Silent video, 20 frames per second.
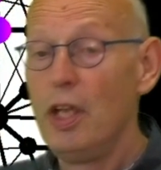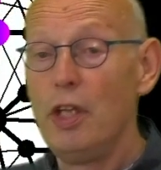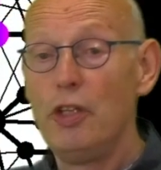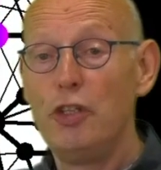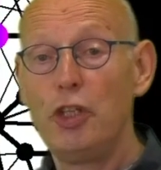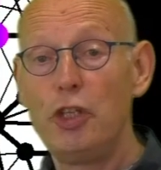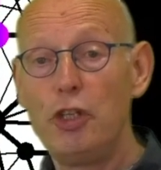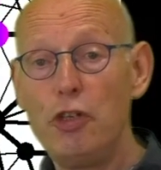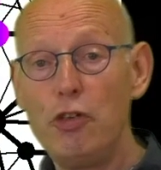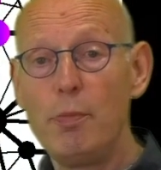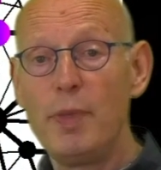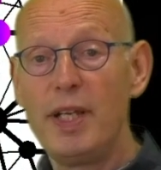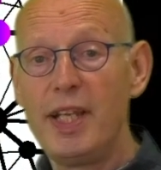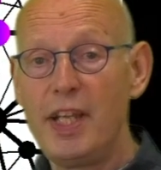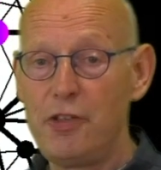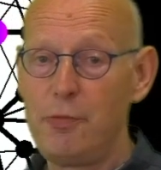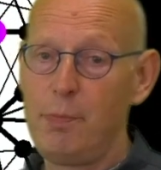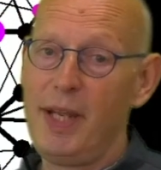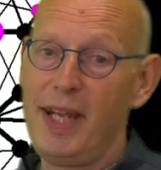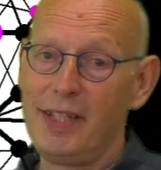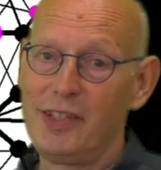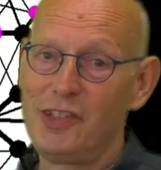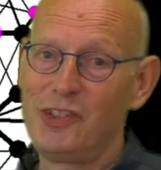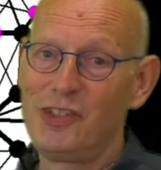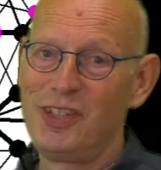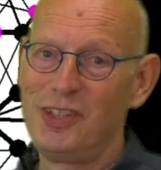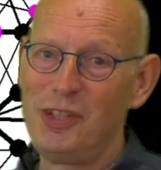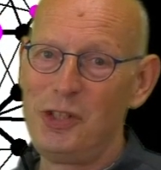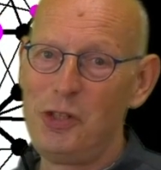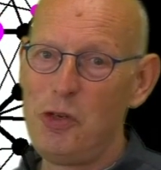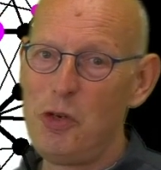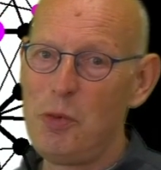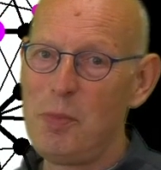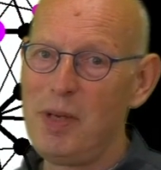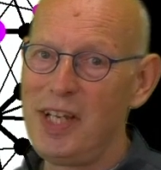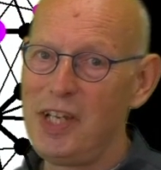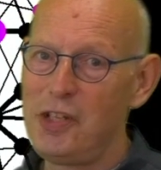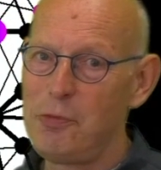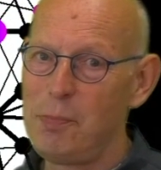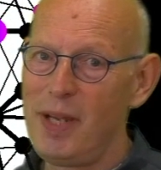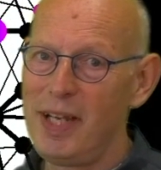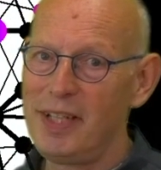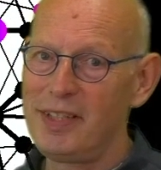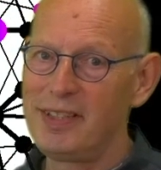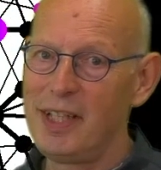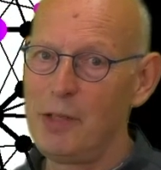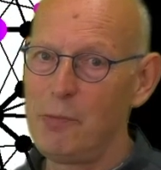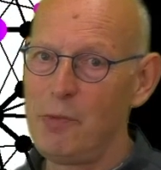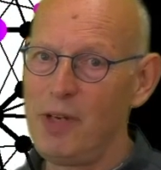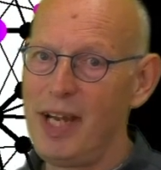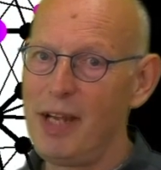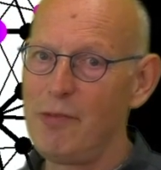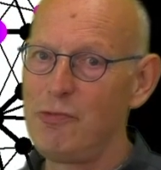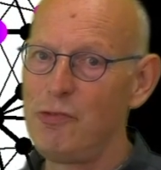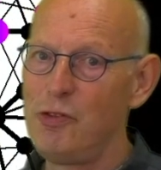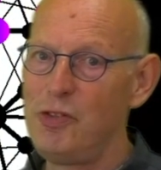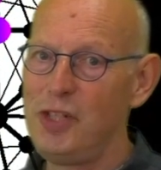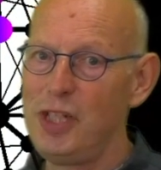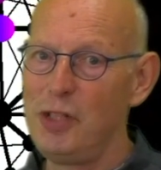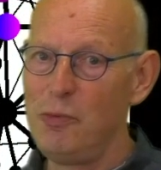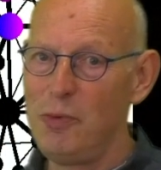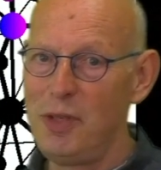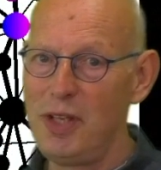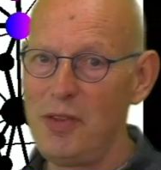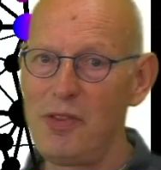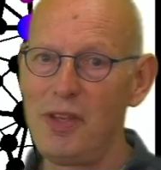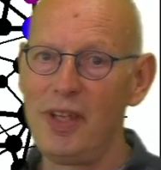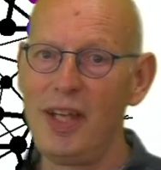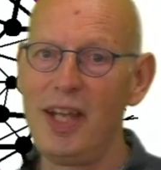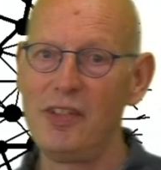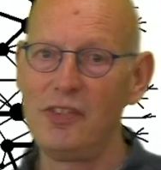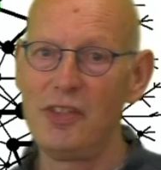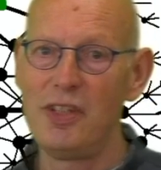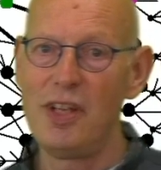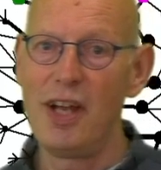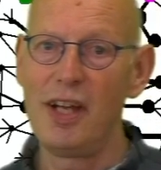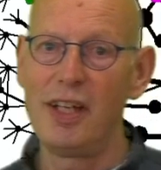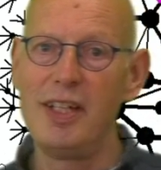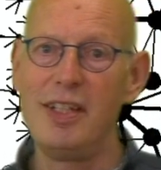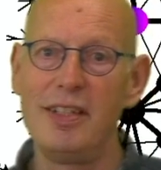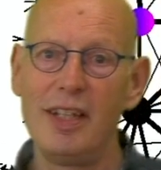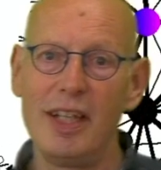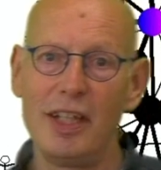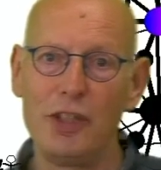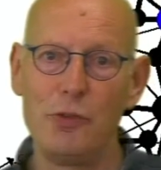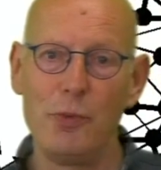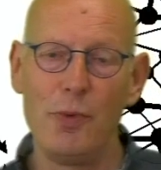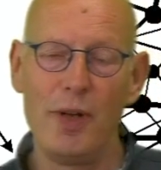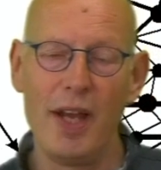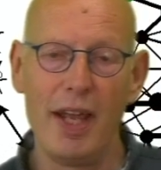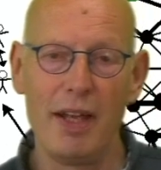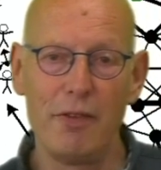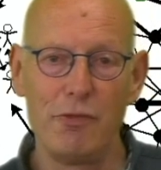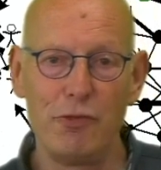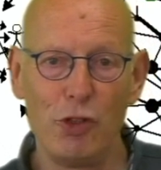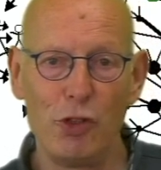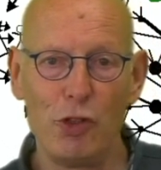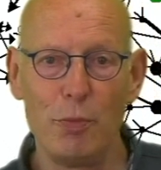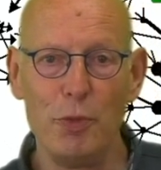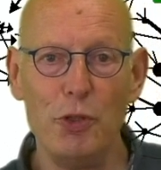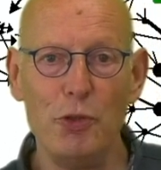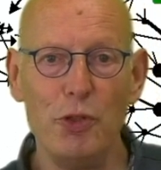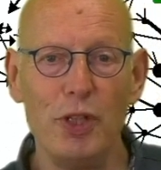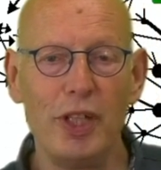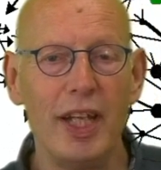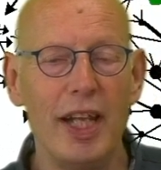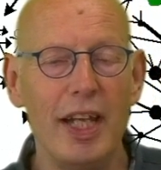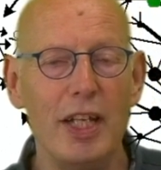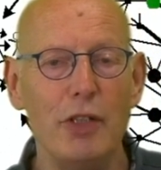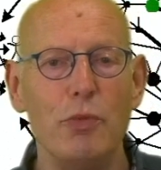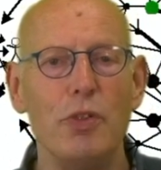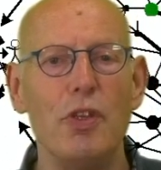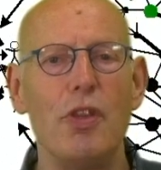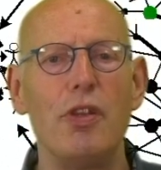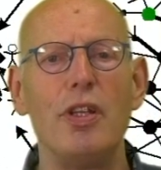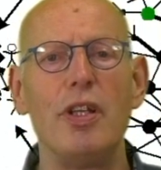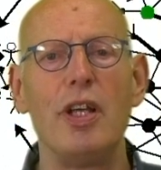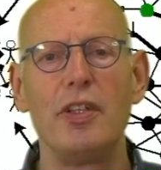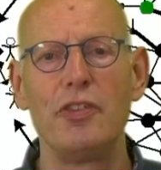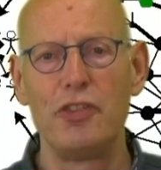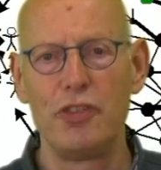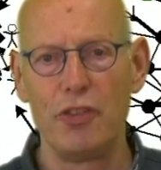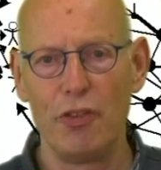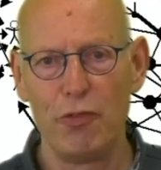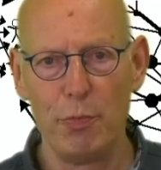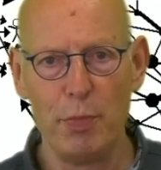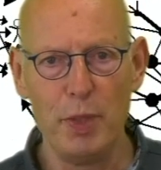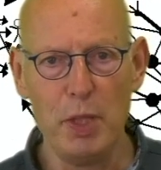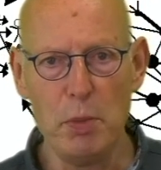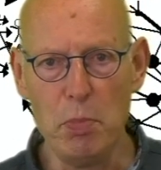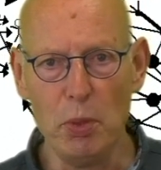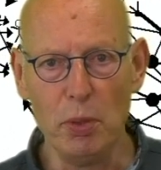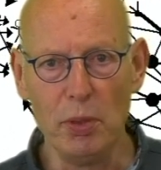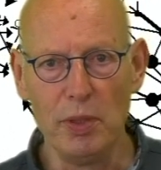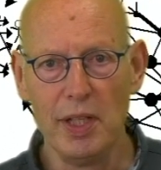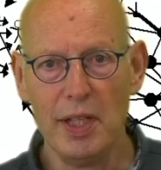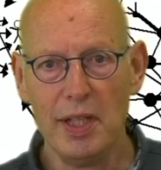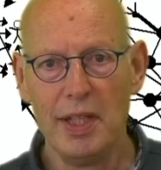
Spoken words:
The human aspects that we have to deal with. As an architect, we have to communicate with lots of people.